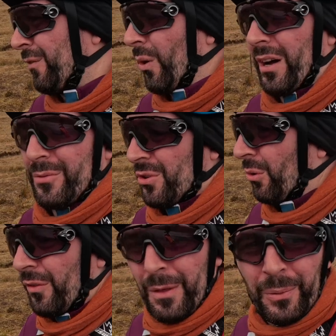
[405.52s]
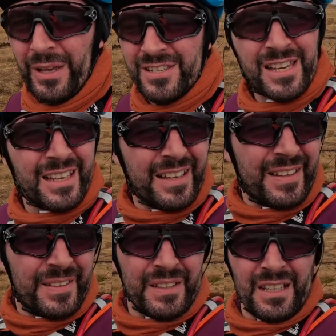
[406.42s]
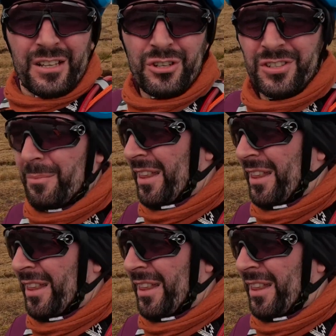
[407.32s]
I was all over the place. Just like my